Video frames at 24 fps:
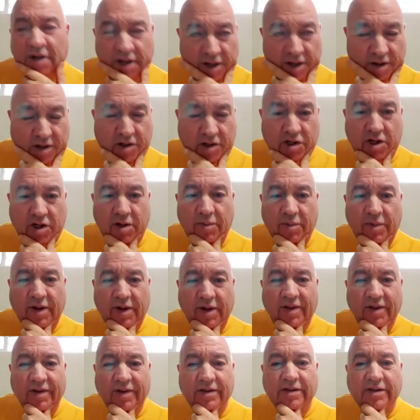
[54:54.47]
they shouldn't be
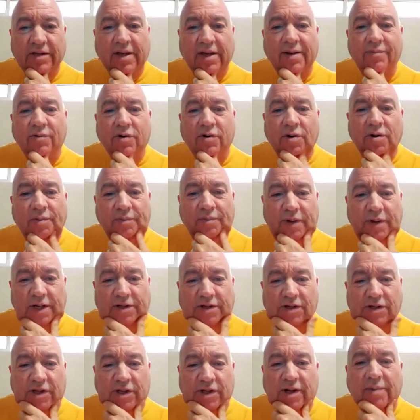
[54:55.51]
in the same room
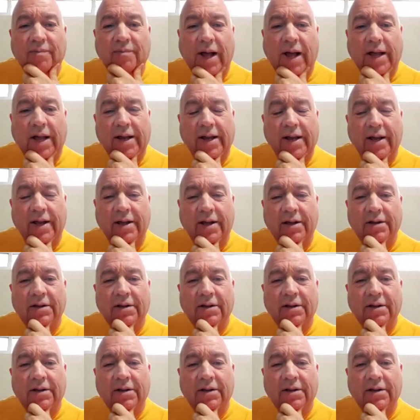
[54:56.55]
because they're Maya,